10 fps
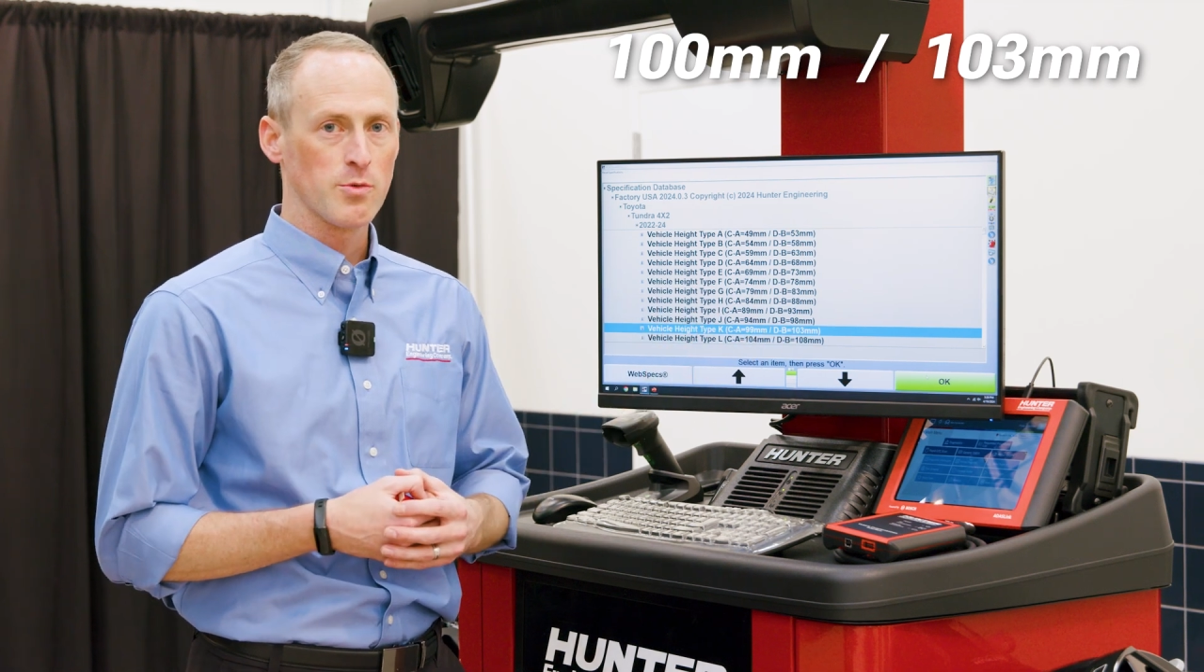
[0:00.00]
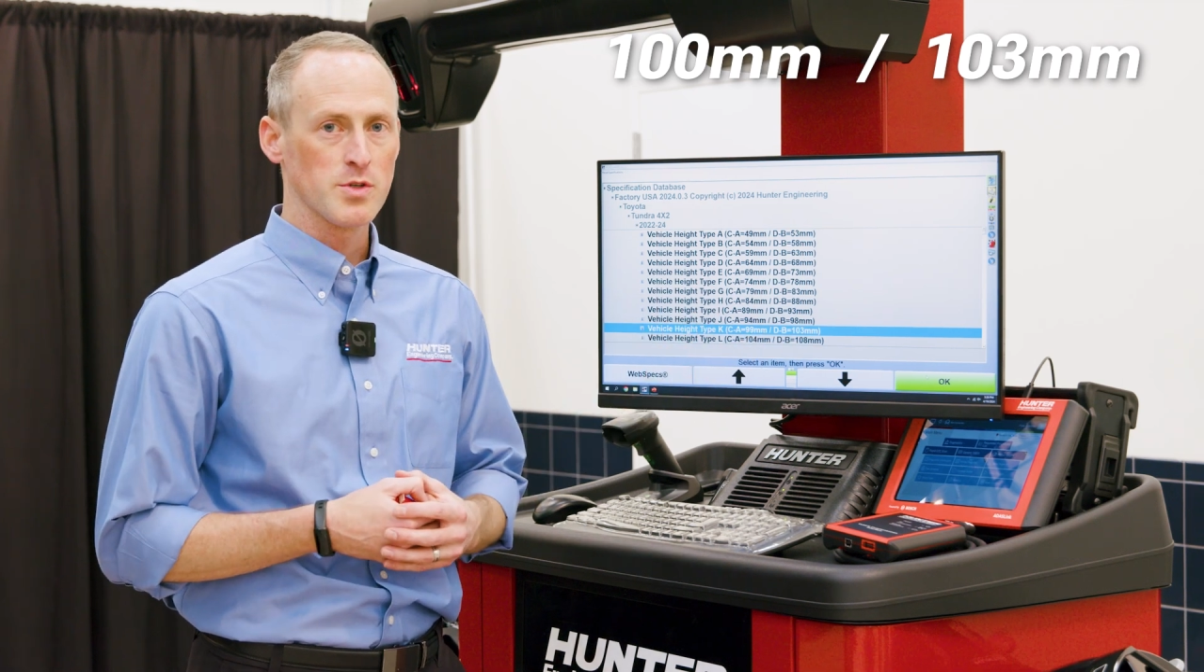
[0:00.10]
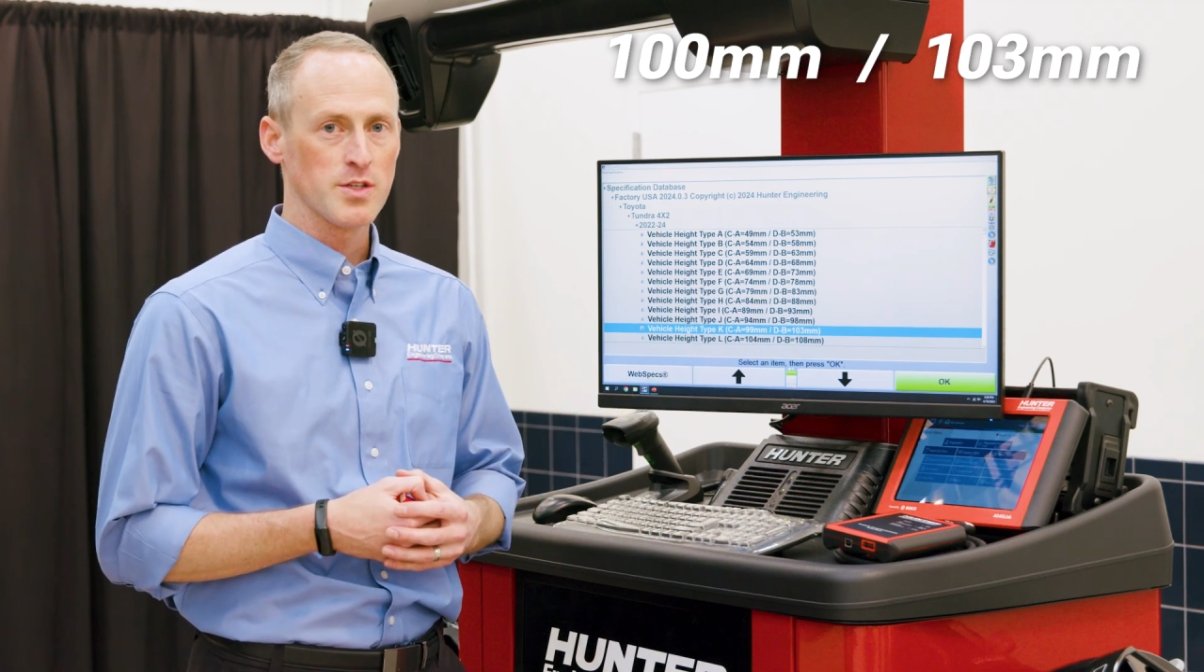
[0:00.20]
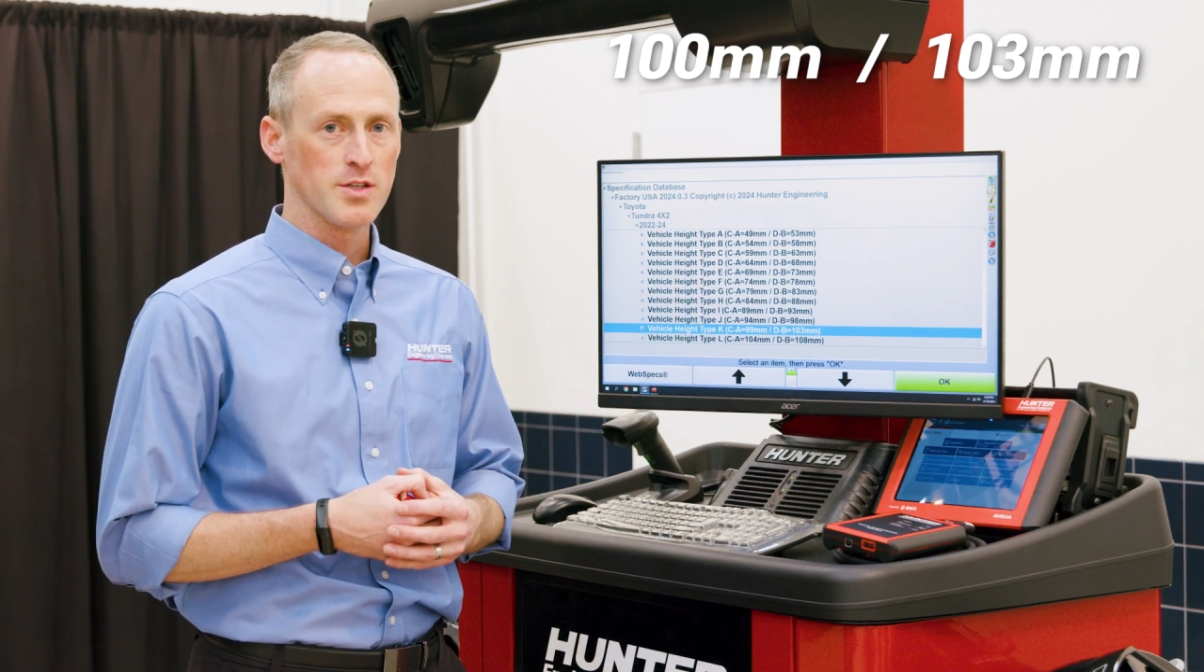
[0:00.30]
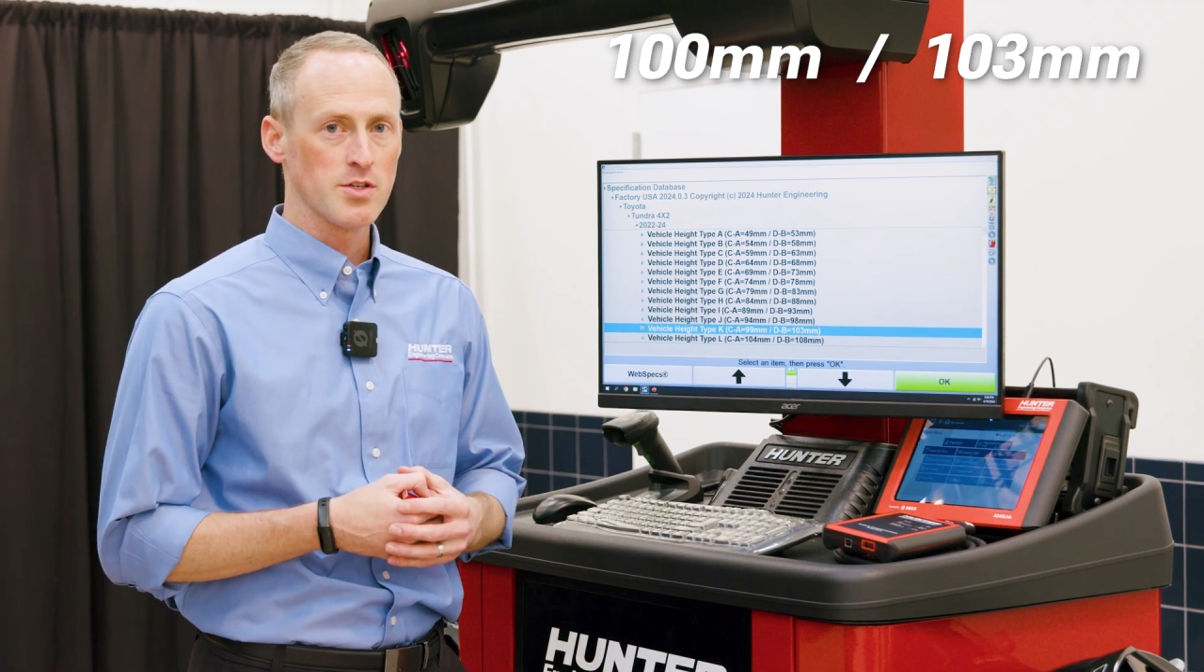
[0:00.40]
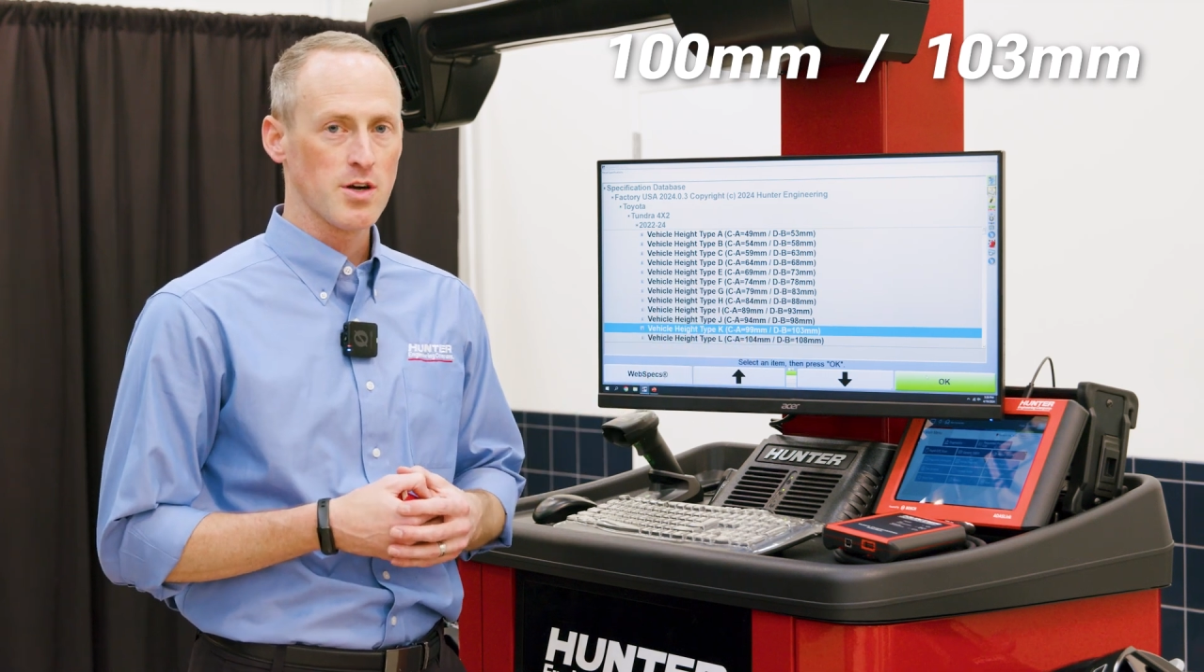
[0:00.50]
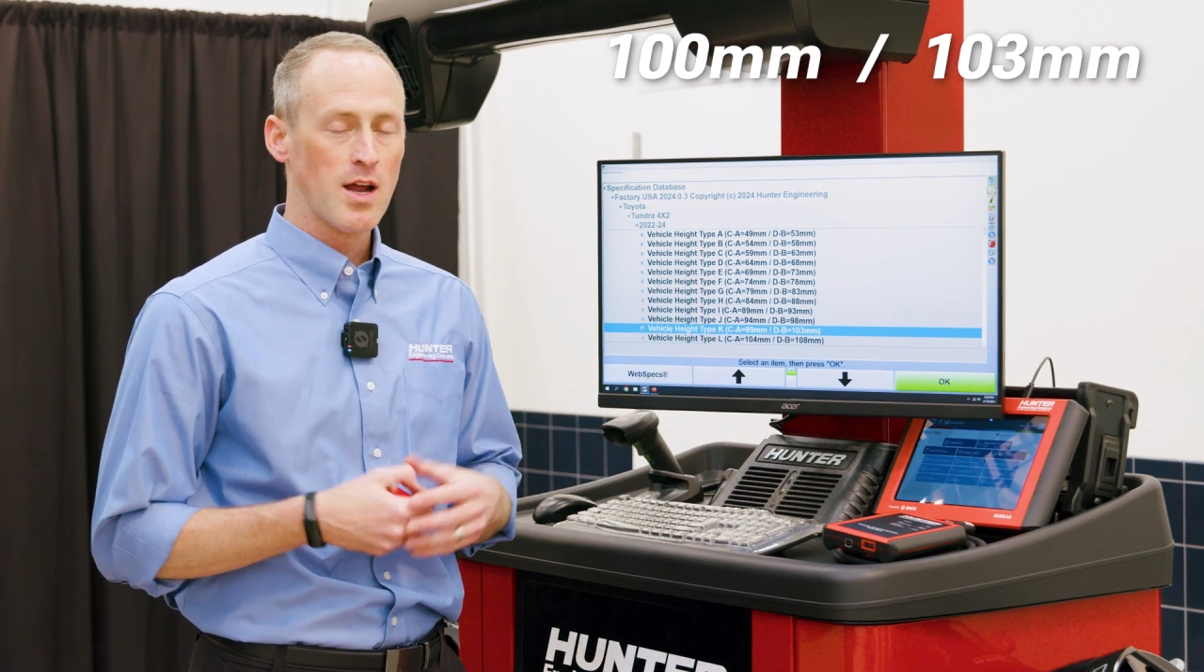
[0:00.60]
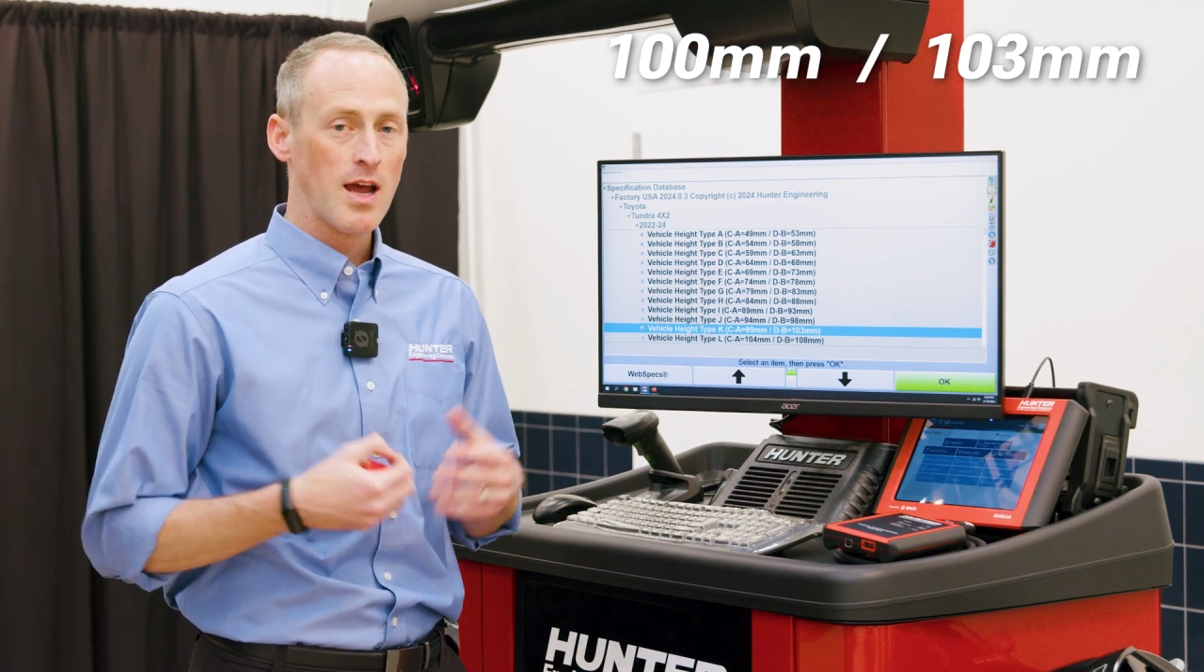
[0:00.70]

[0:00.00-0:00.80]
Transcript: procedure